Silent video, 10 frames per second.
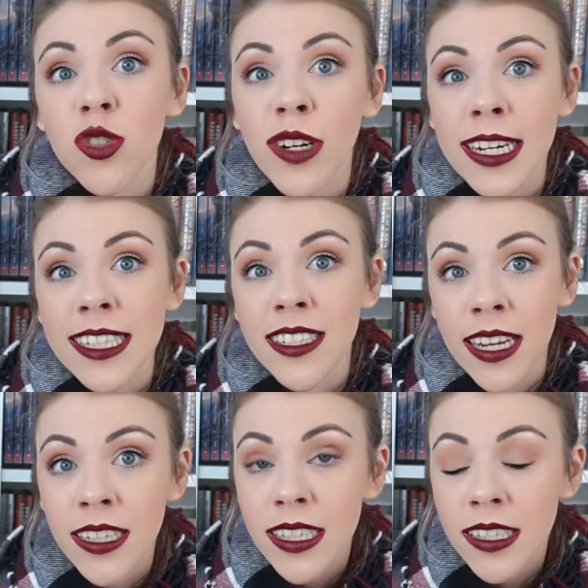
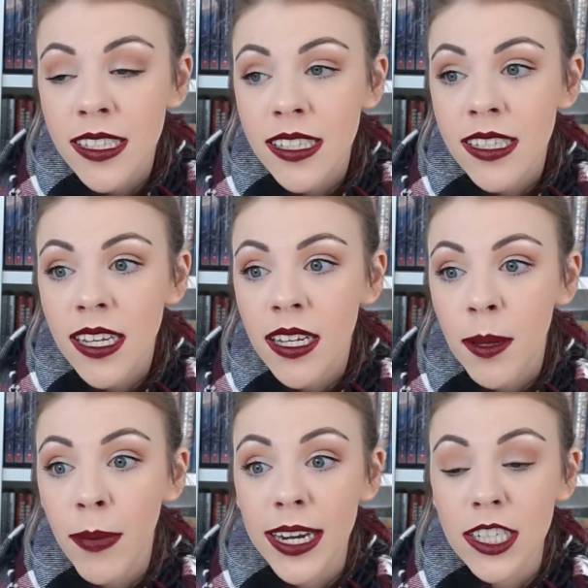Transcendence
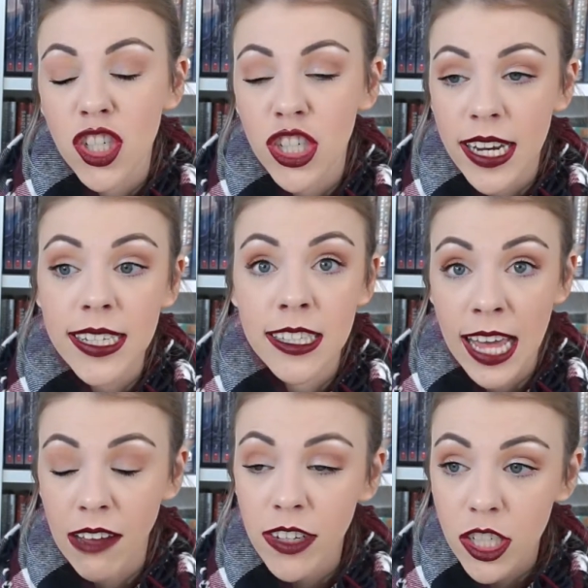by Shay
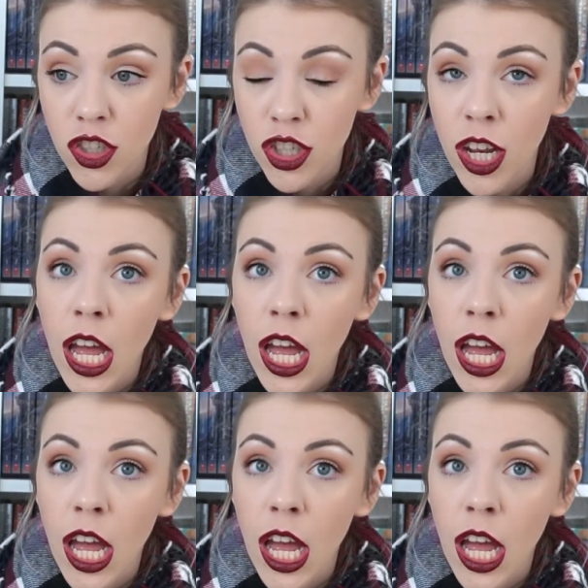Savage,